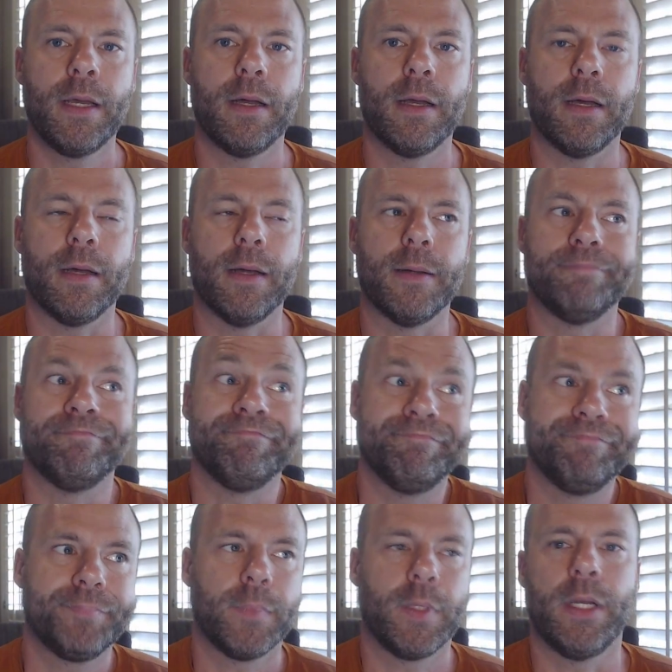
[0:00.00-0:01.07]

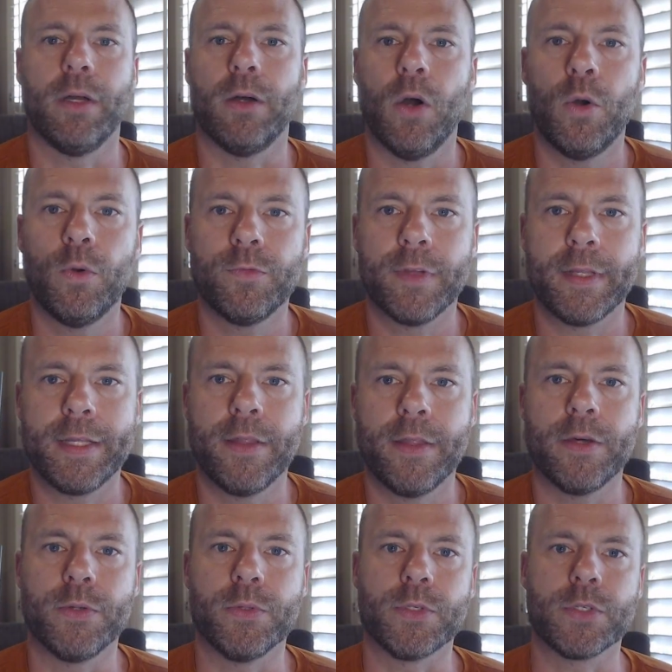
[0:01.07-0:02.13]
Hopefully
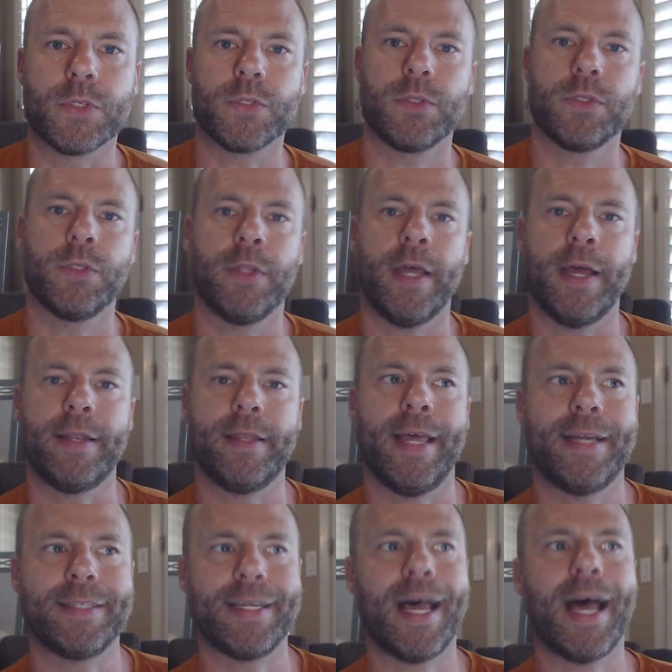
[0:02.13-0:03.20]

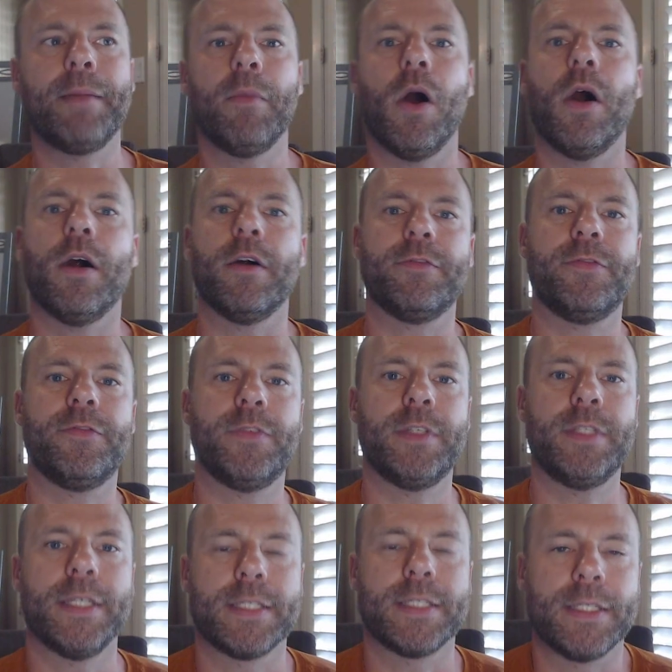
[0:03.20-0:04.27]
that time off
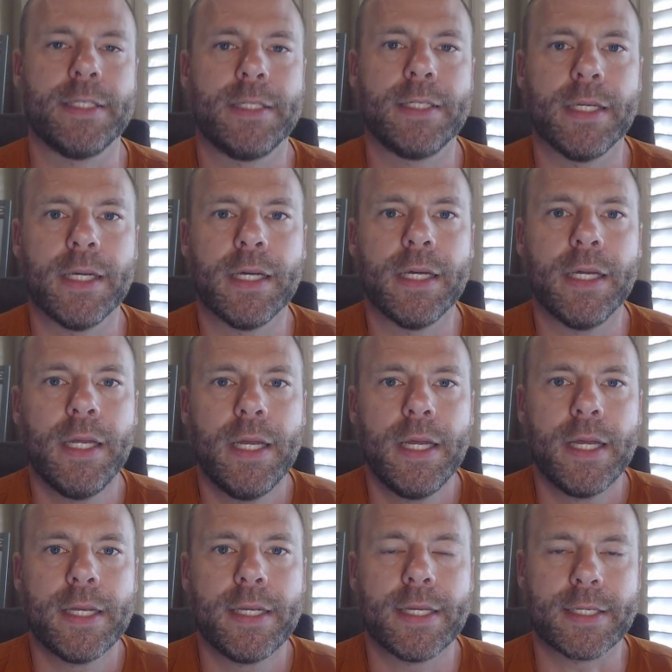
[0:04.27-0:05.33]
doesn't
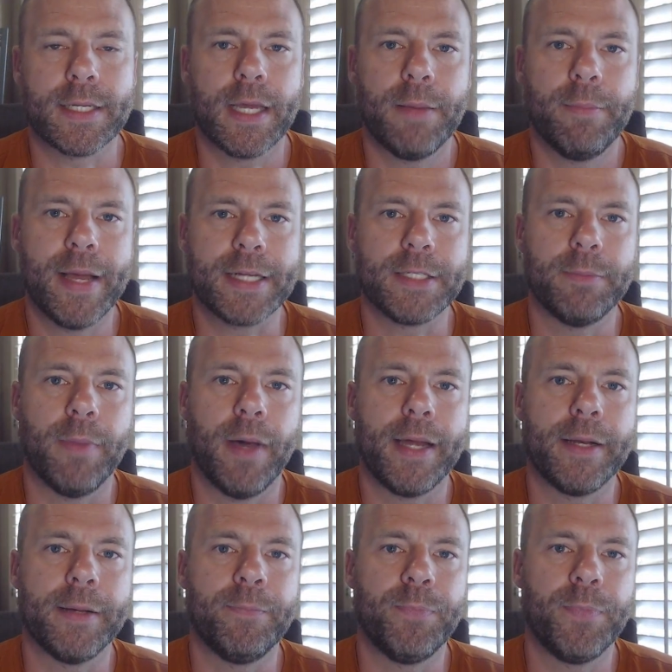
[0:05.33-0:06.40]
come back to
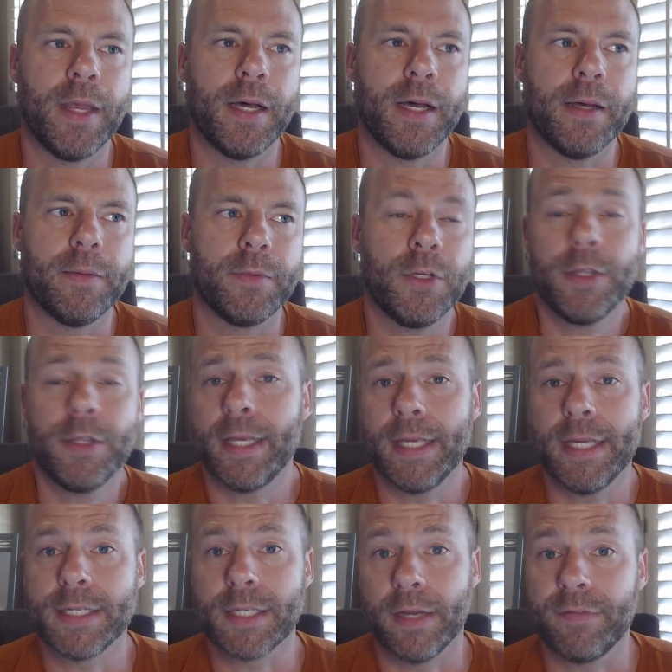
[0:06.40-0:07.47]
bite them. Good thing
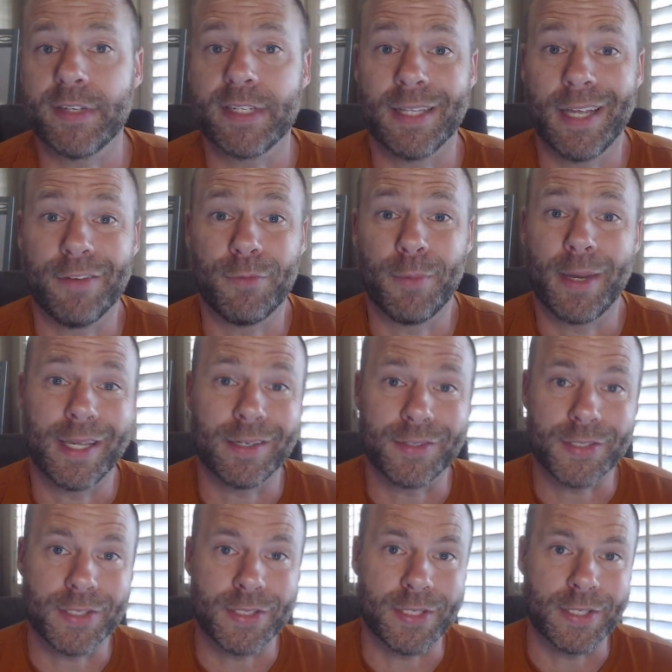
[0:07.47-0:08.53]
is, obviously, everybody
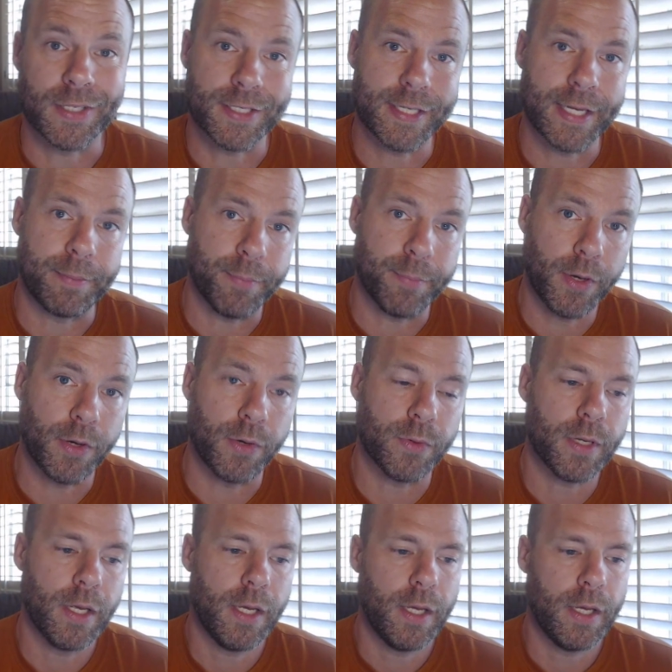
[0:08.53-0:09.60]
else is in the same boat,
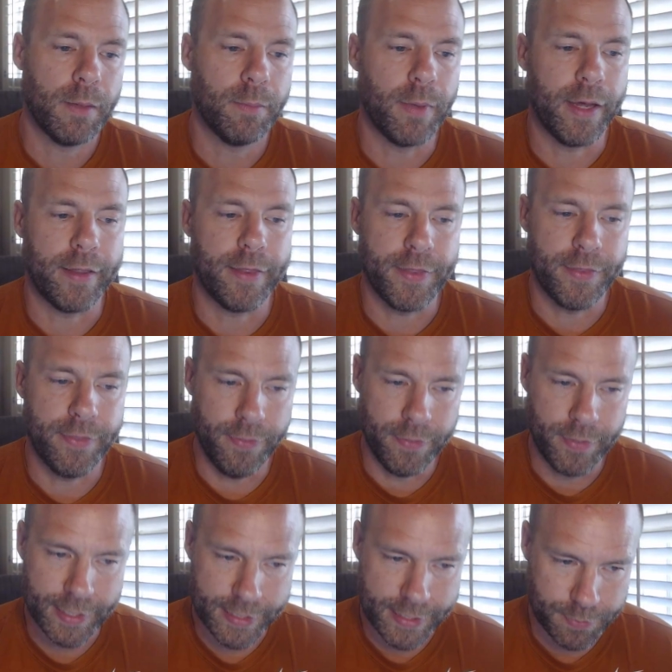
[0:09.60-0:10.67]
but
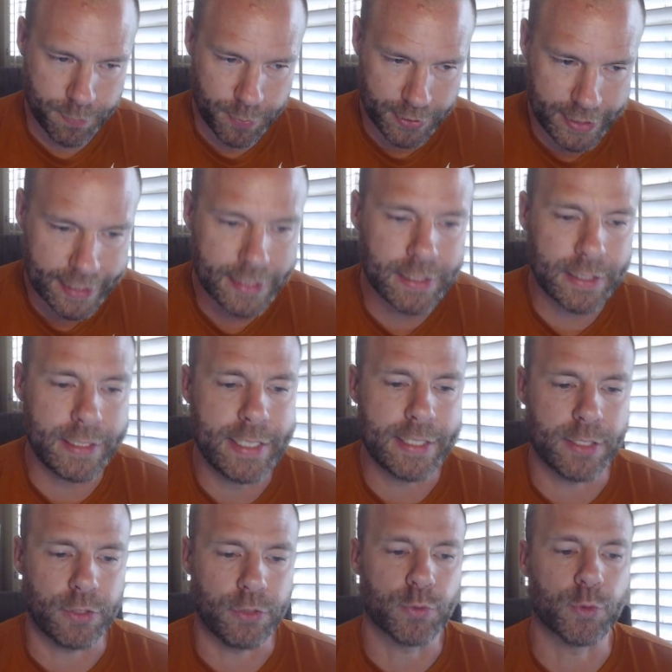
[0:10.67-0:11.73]
this particularly
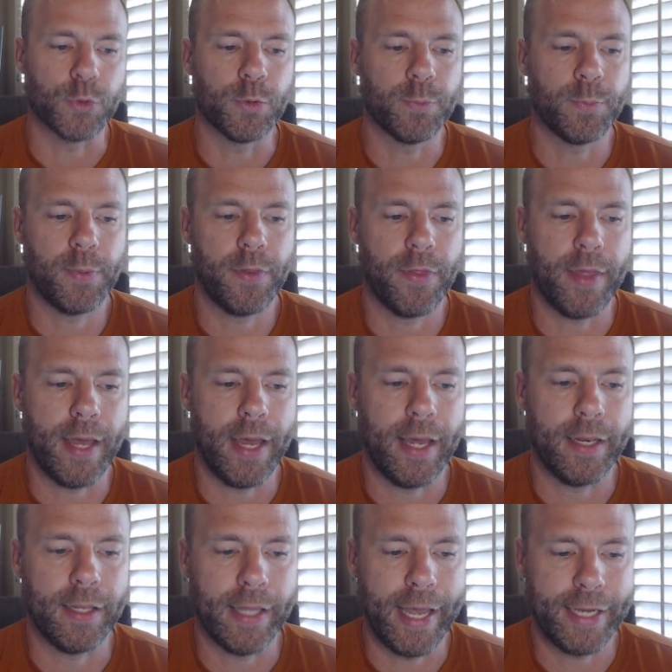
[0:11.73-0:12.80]
is a group
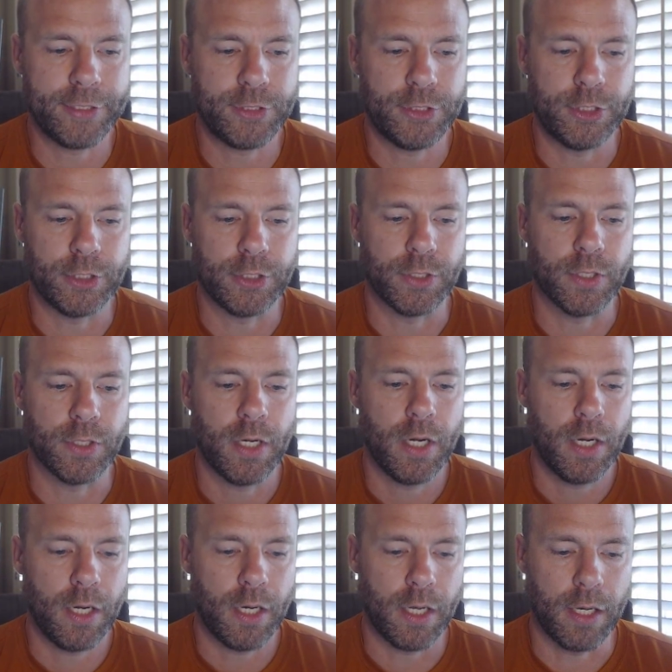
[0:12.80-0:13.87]
that last year
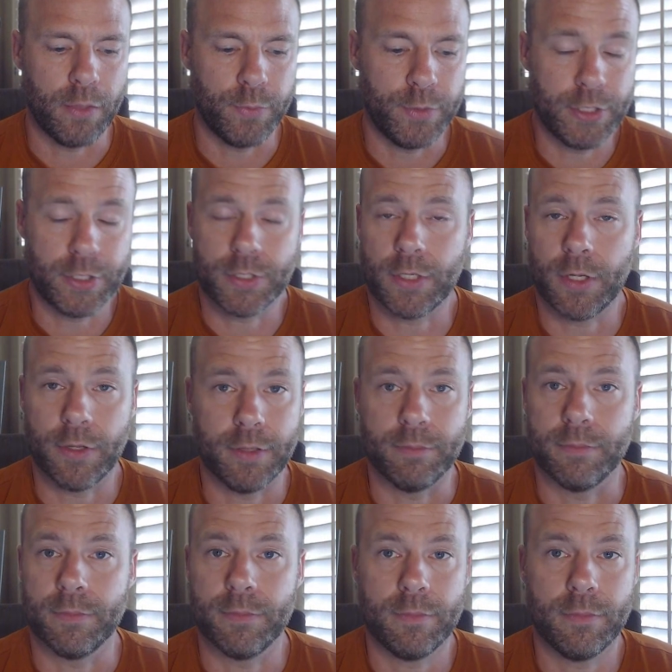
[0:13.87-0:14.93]
we just saw
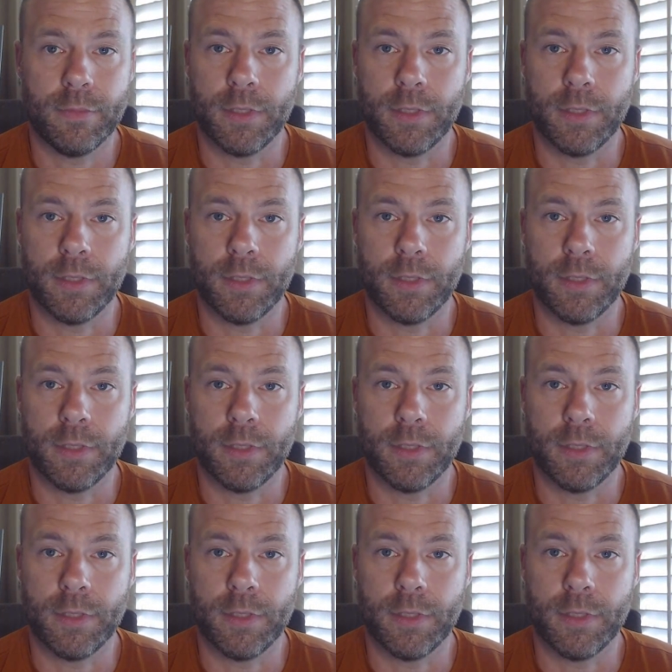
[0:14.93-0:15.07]
them